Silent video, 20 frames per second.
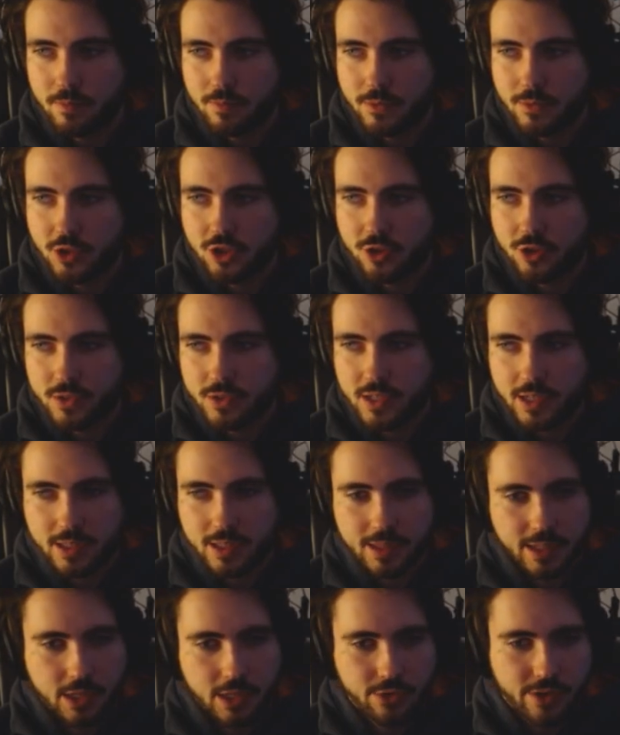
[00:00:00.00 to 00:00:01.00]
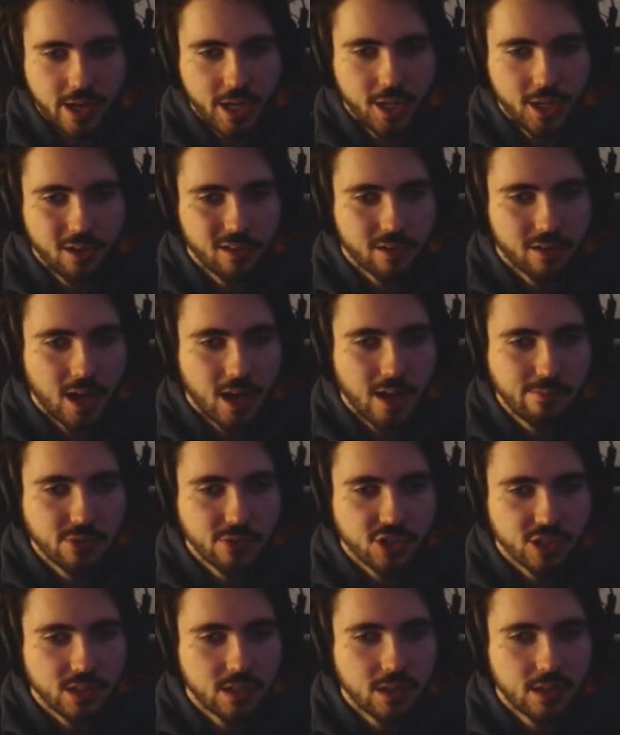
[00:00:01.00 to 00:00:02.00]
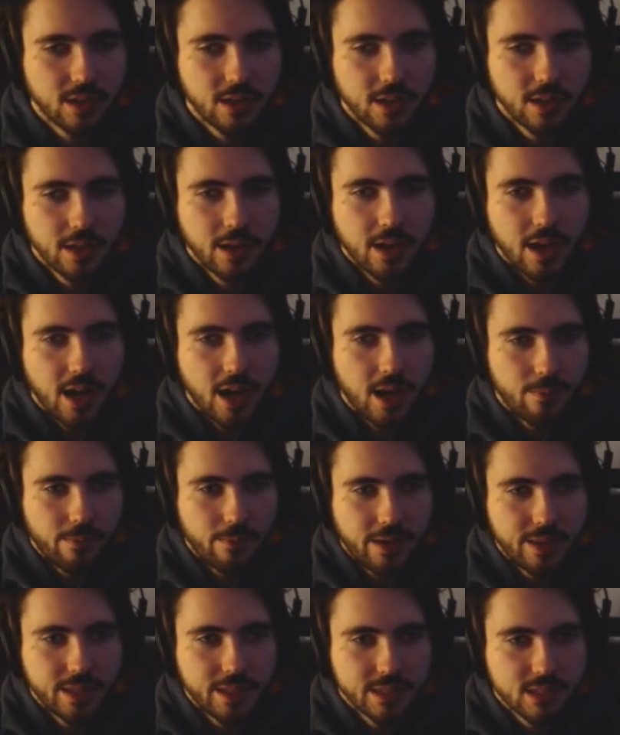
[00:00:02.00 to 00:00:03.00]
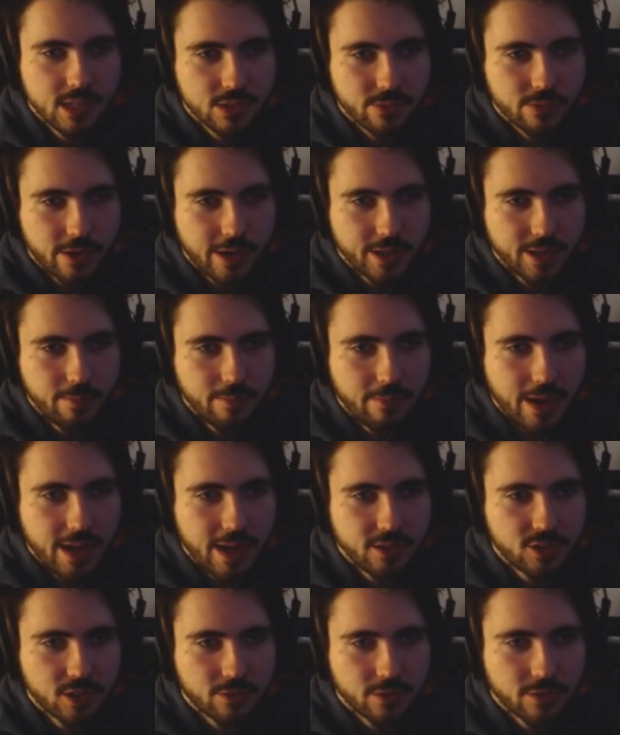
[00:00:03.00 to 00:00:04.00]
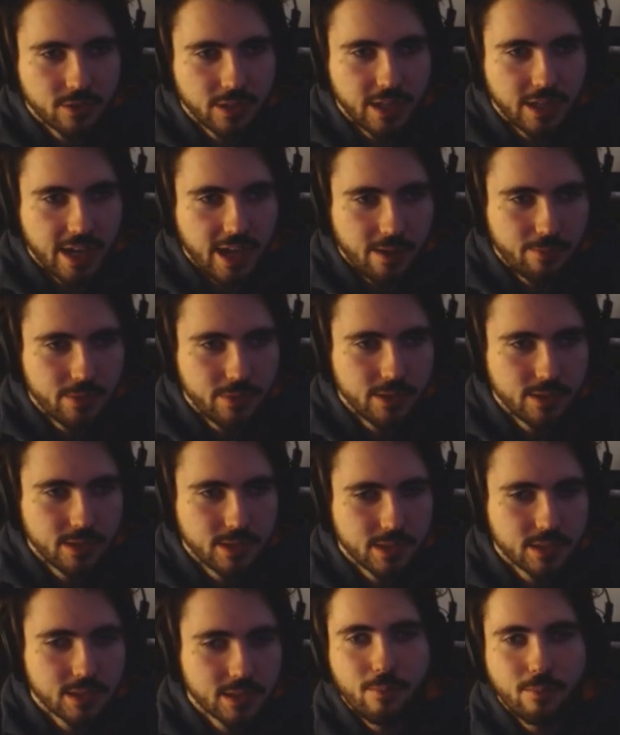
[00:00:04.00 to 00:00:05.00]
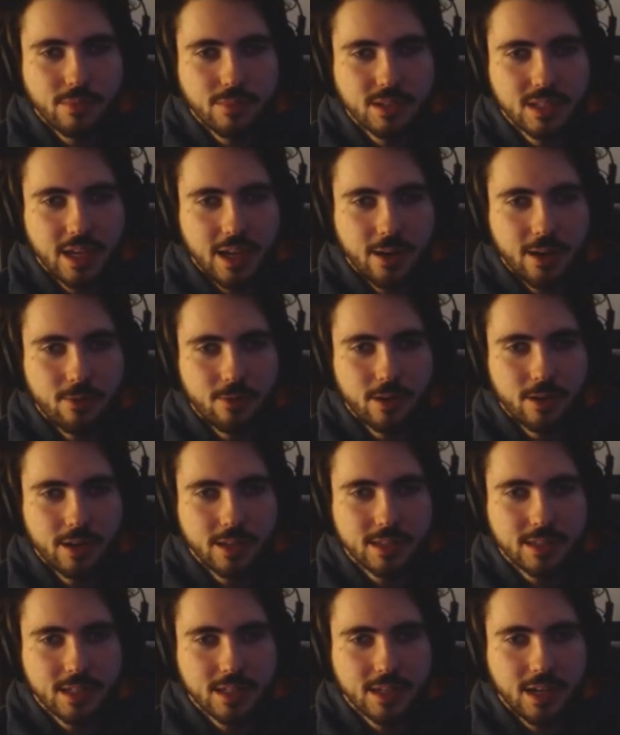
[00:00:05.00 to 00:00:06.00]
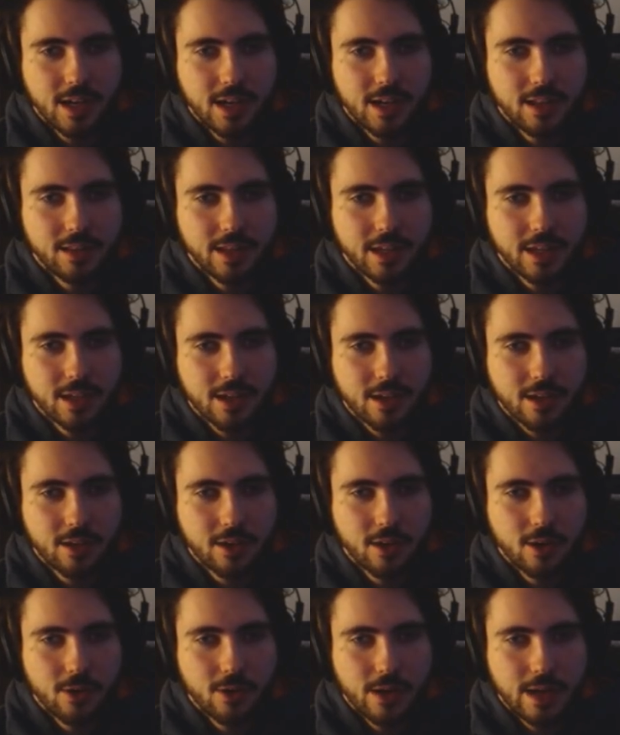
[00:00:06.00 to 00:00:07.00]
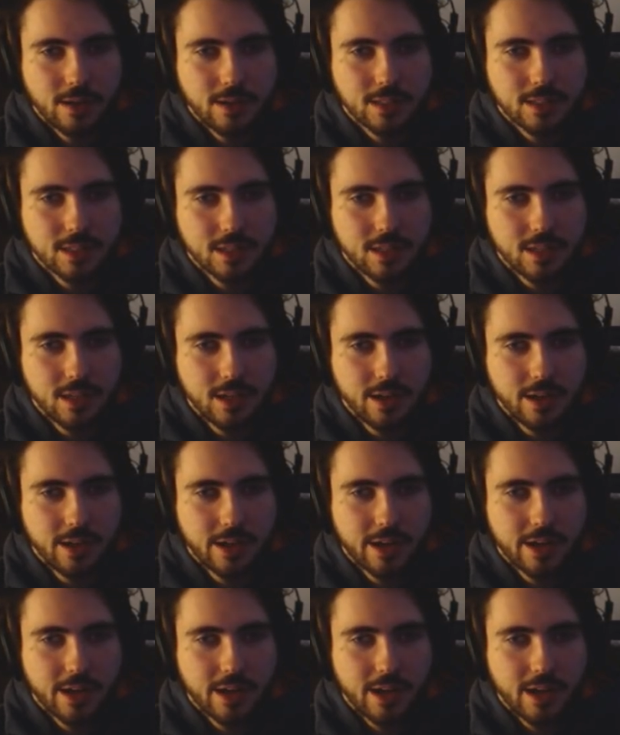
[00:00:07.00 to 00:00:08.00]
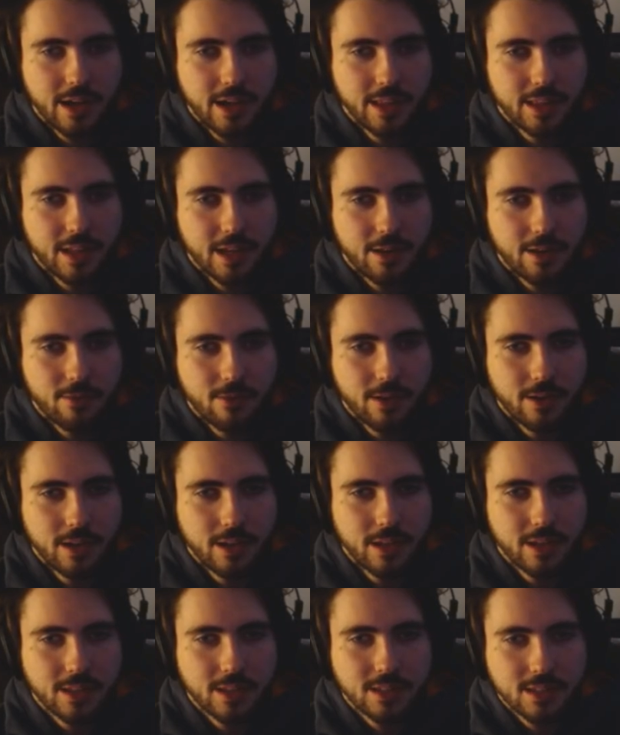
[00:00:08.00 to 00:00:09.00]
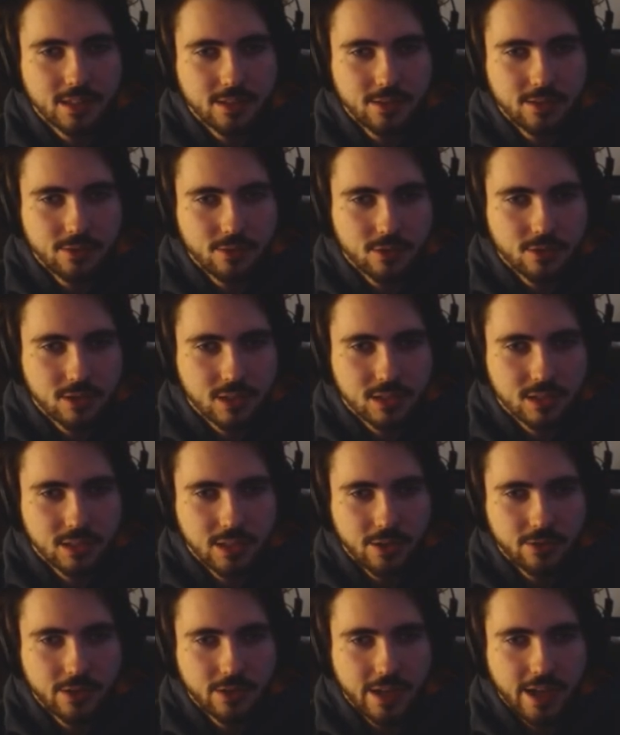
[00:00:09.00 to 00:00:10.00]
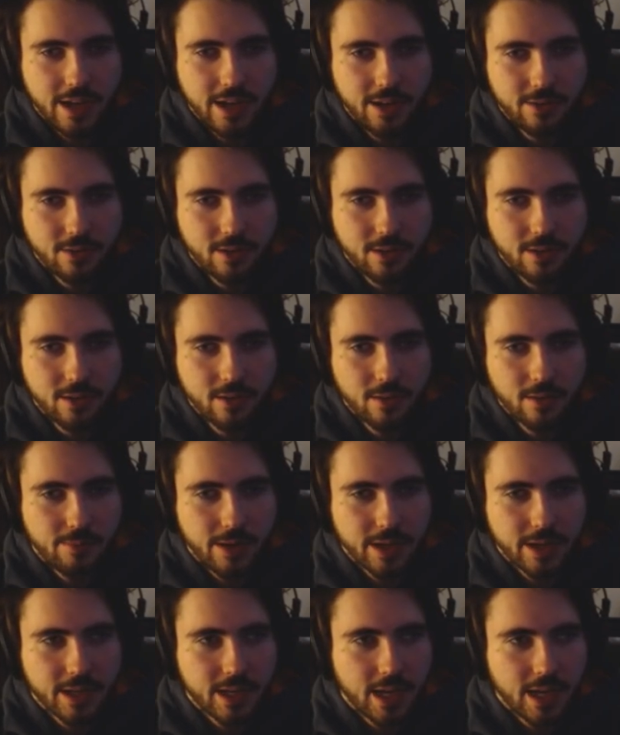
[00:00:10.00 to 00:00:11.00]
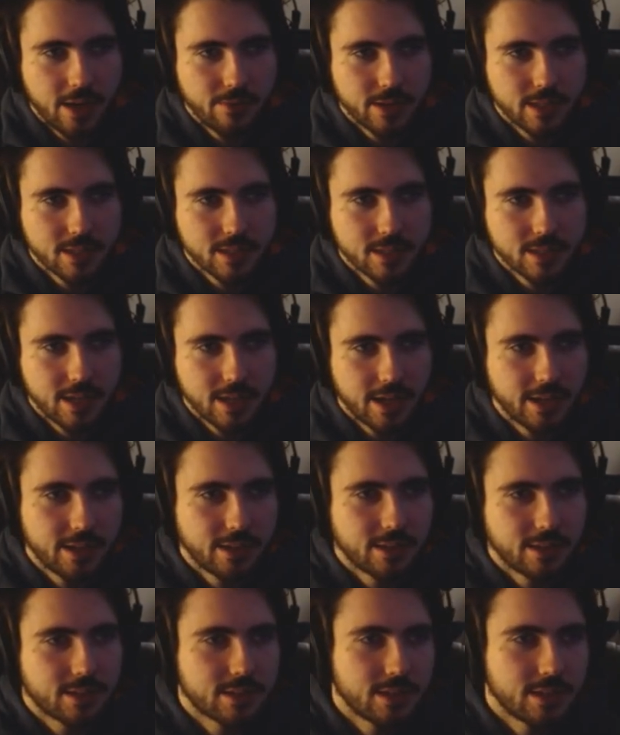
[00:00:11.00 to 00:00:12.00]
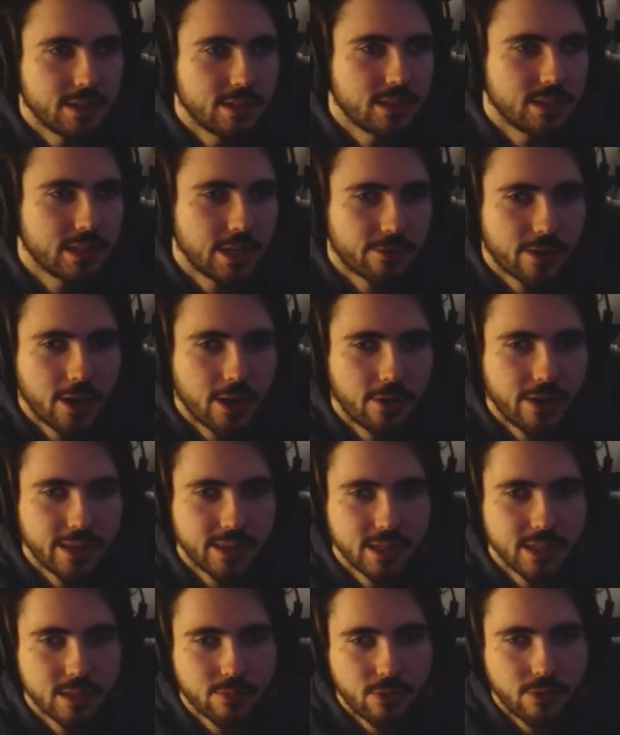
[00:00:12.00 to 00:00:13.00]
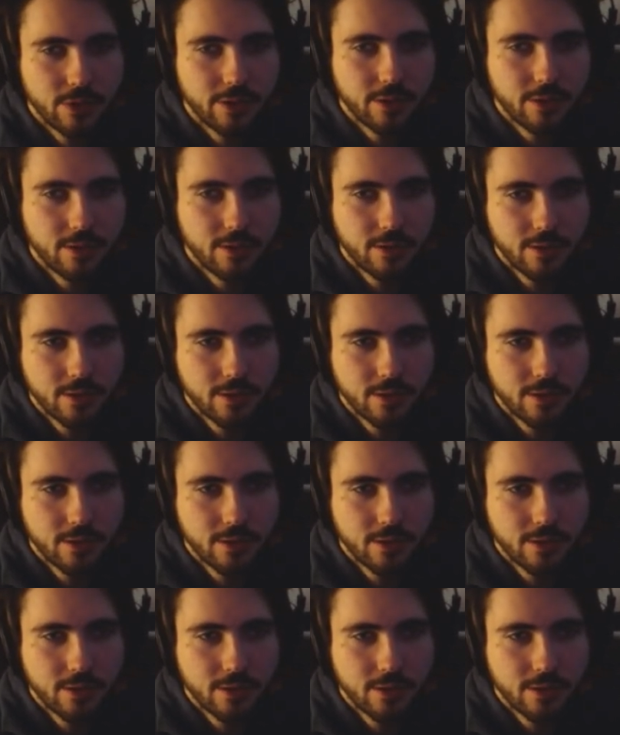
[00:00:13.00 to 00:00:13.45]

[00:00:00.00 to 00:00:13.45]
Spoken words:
choosing the granular option. And this is where the magic really happens. Say I want it to kind of like go out to here, and then I want it to slow down. I could have it set to 0 at this point.